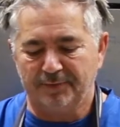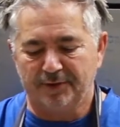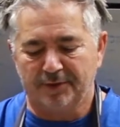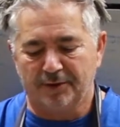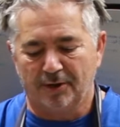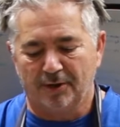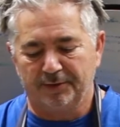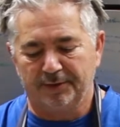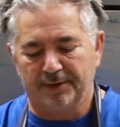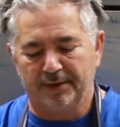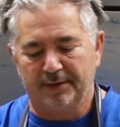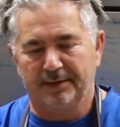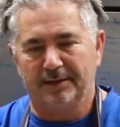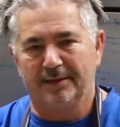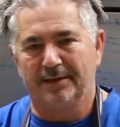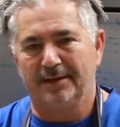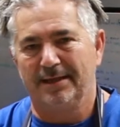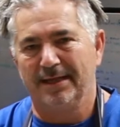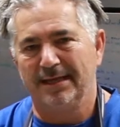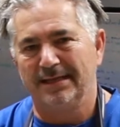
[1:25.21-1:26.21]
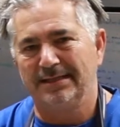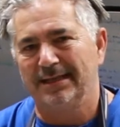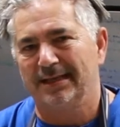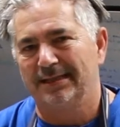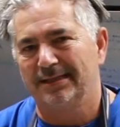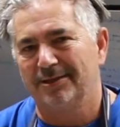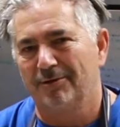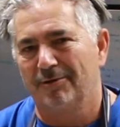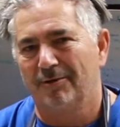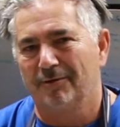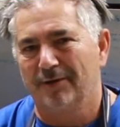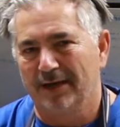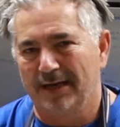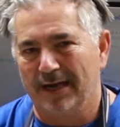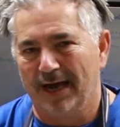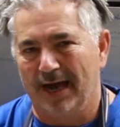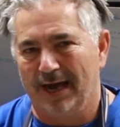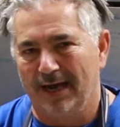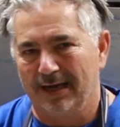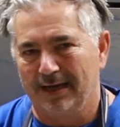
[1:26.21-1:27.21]
So these are sort of
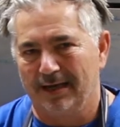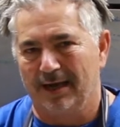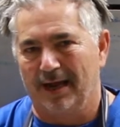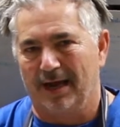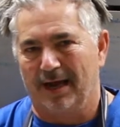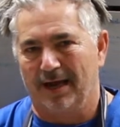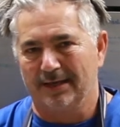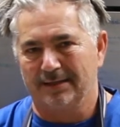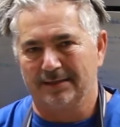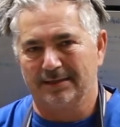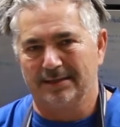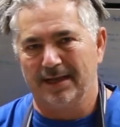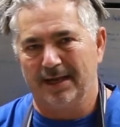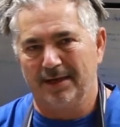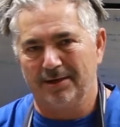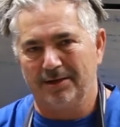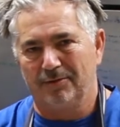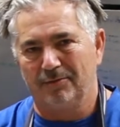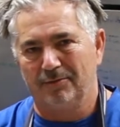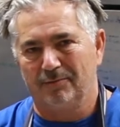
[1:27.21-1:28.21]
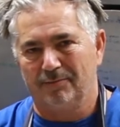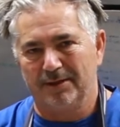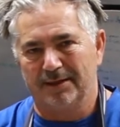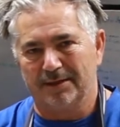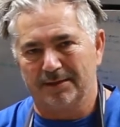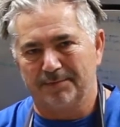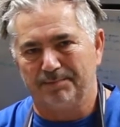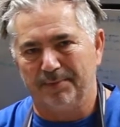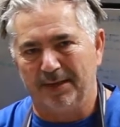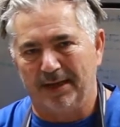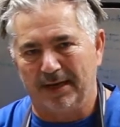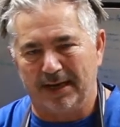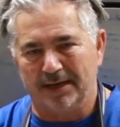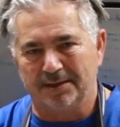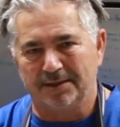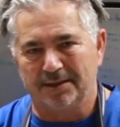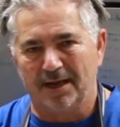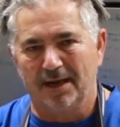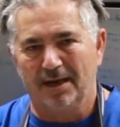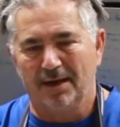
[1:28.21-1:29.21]
guidelines. Then you, with
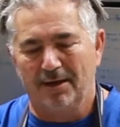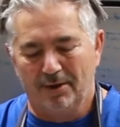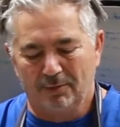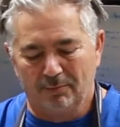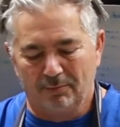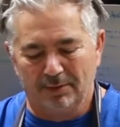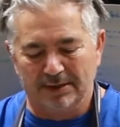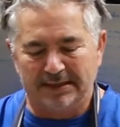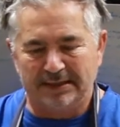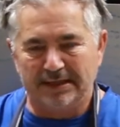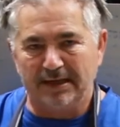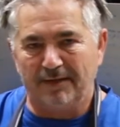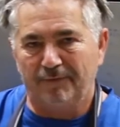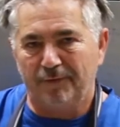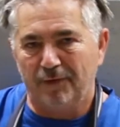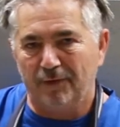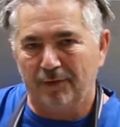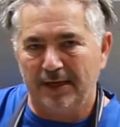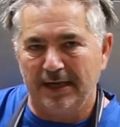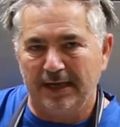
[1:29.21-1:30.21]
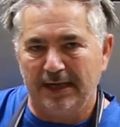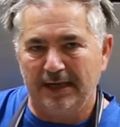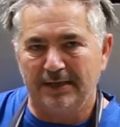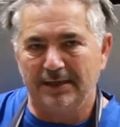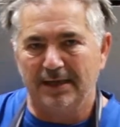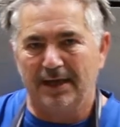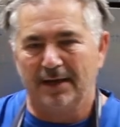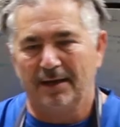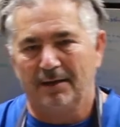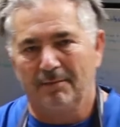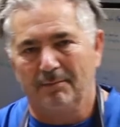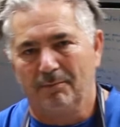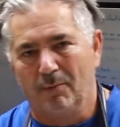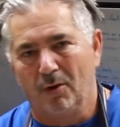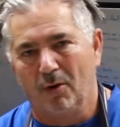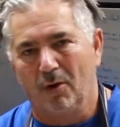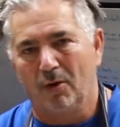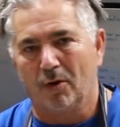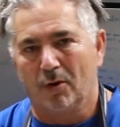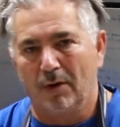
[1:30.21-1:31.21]
experience, will see if you need
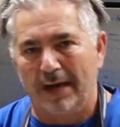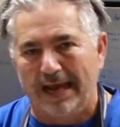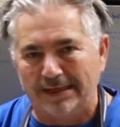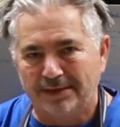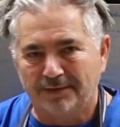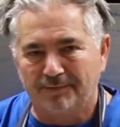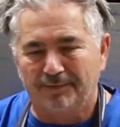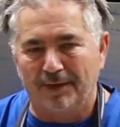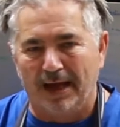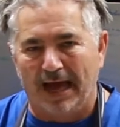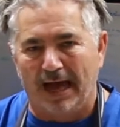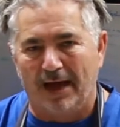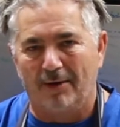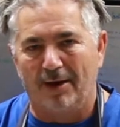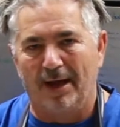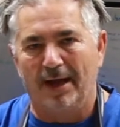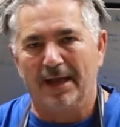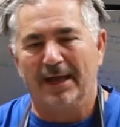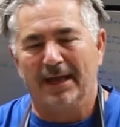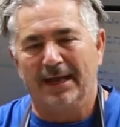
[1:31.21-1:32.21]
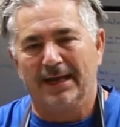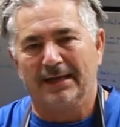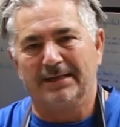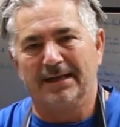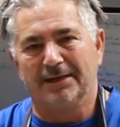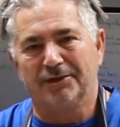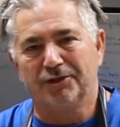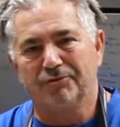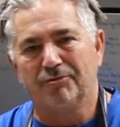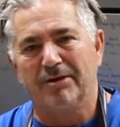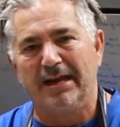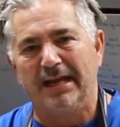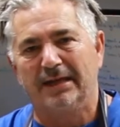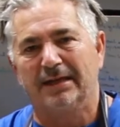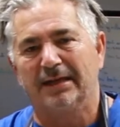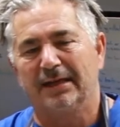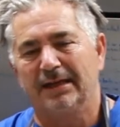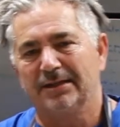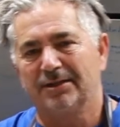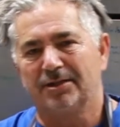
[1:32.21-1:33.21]
more or less flour. The
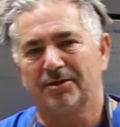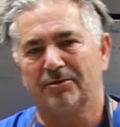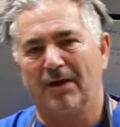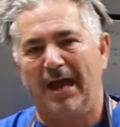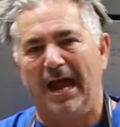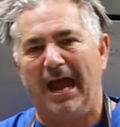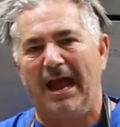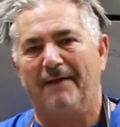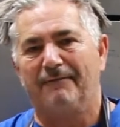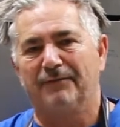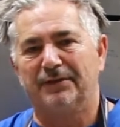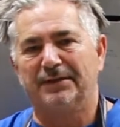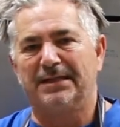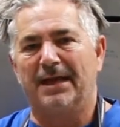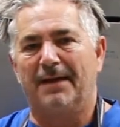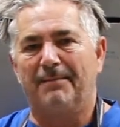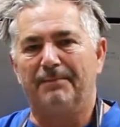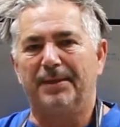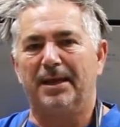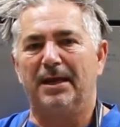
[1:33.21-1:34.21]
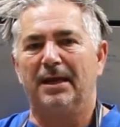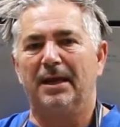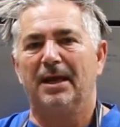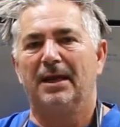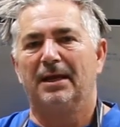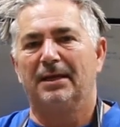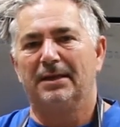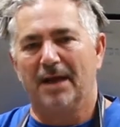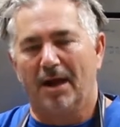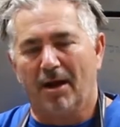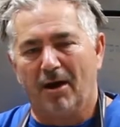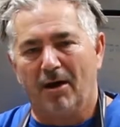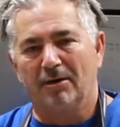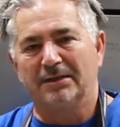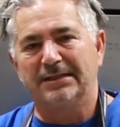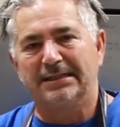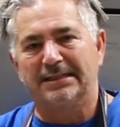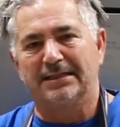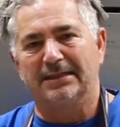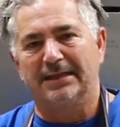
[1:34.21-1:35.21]
trick is to have something that
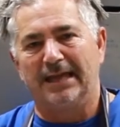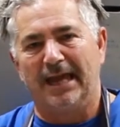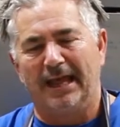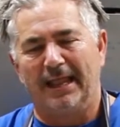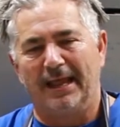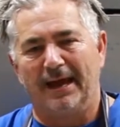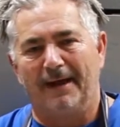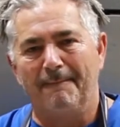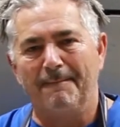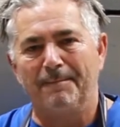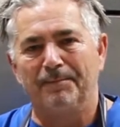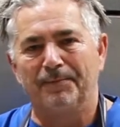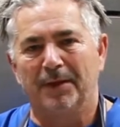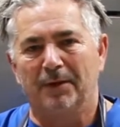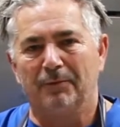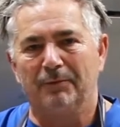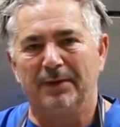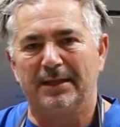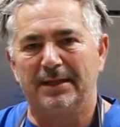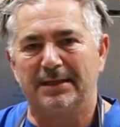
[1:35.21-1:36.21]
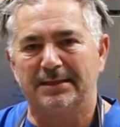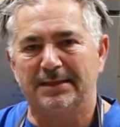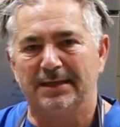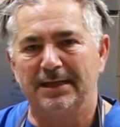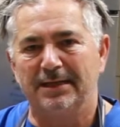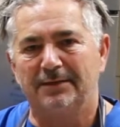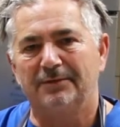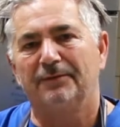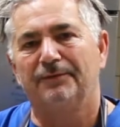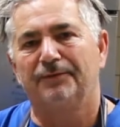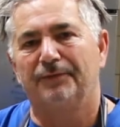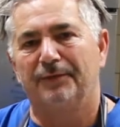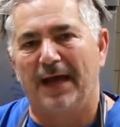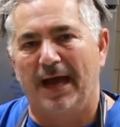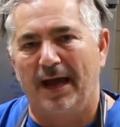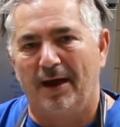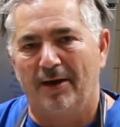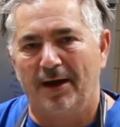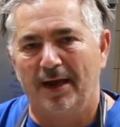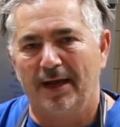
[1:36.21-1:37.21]
holds together with as little
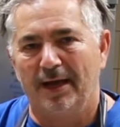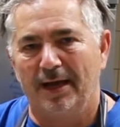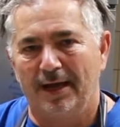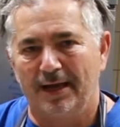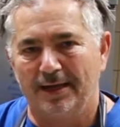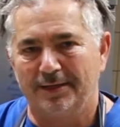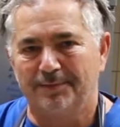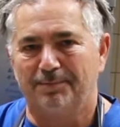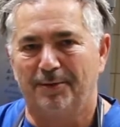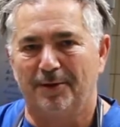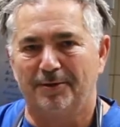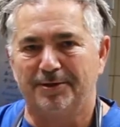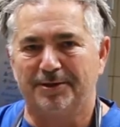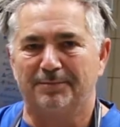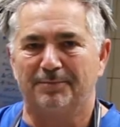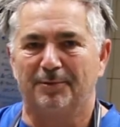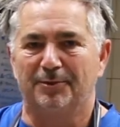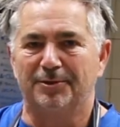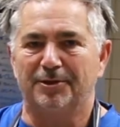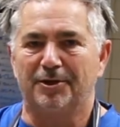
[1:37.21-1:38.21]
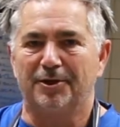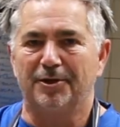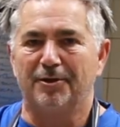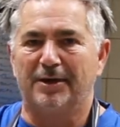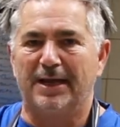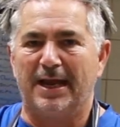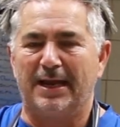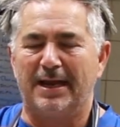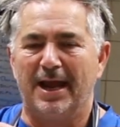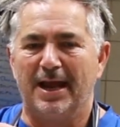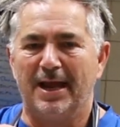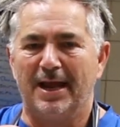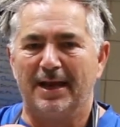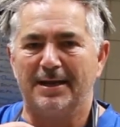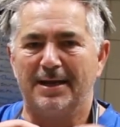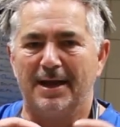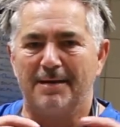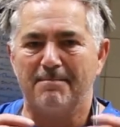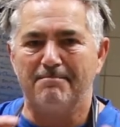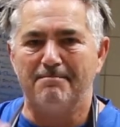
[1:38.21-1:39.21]
flour as possible, so you get
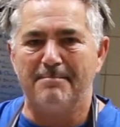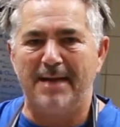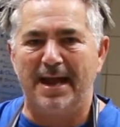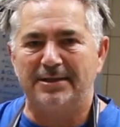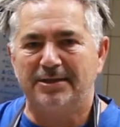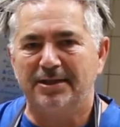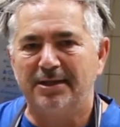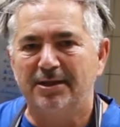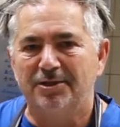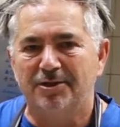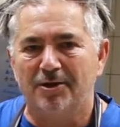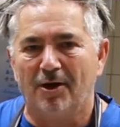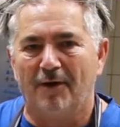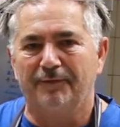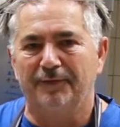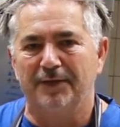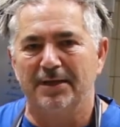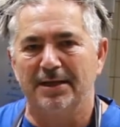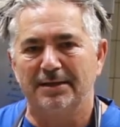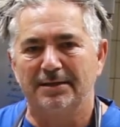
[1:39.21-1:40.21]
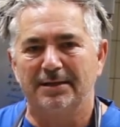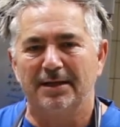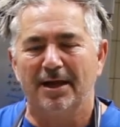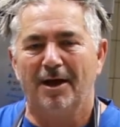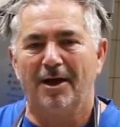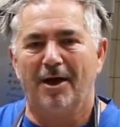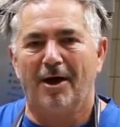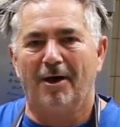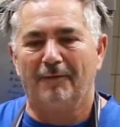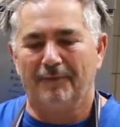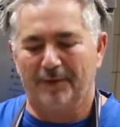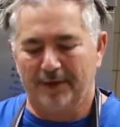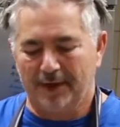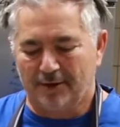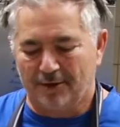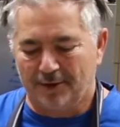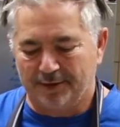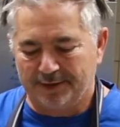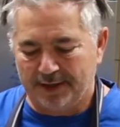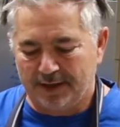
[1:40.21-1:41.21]
the magic softness of
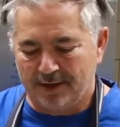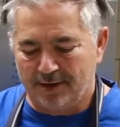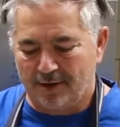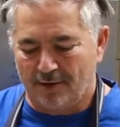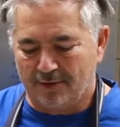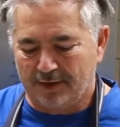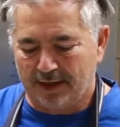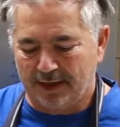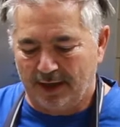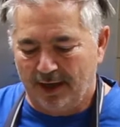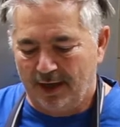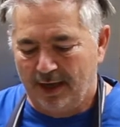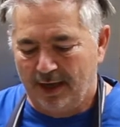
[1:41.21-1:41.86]
ricotta gnocchi.